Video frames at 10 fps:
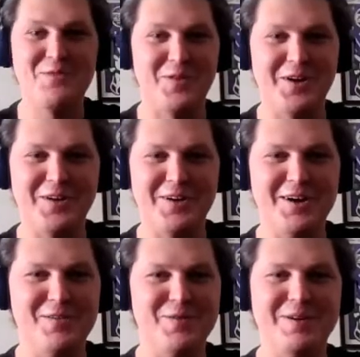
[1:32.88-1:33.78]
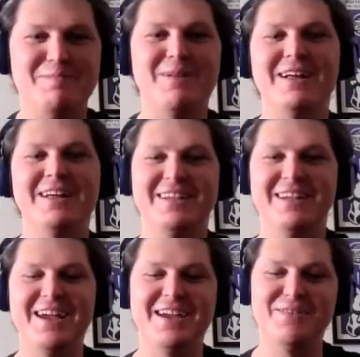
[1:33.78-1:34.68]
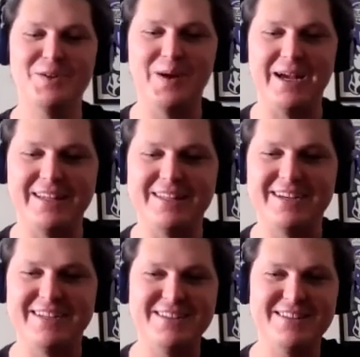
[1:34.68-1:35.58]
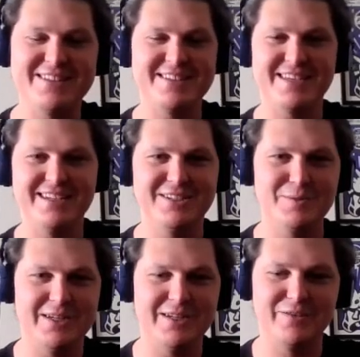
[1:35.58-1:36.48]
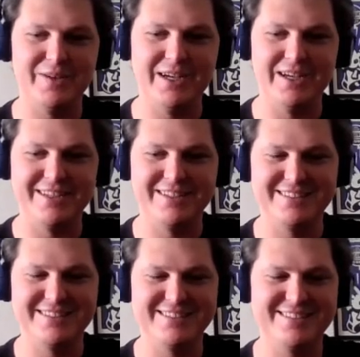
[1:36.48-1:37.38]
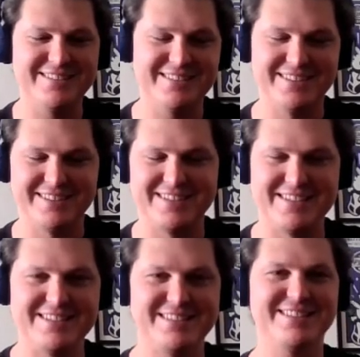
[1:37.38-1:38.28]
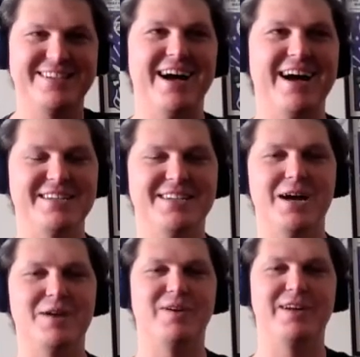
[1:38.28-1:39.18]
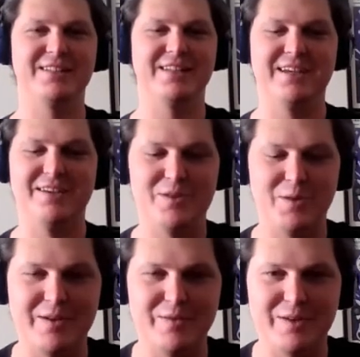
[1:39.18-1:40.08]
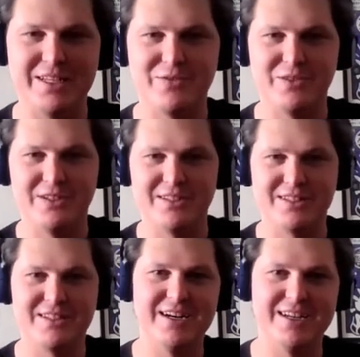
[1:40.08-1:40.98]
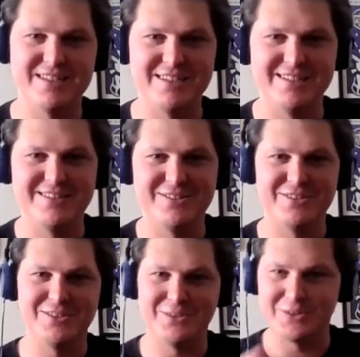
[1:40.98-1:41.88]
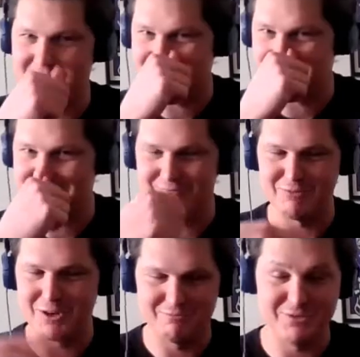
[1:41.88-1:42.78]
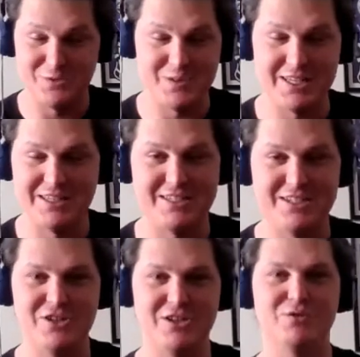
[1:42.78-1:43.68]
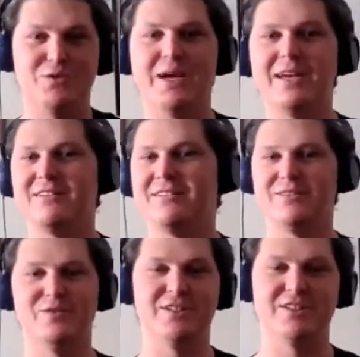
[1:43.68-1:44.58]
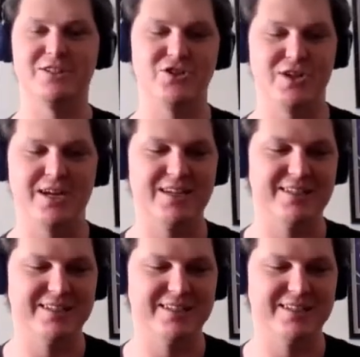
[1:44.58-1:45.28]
Fair enough. Light heavyweight. I know there's a little bit of I guess hard time finding light heavyweight fights for a lot of the guys in Auckland, well, New Zealand in general, and even in Australia.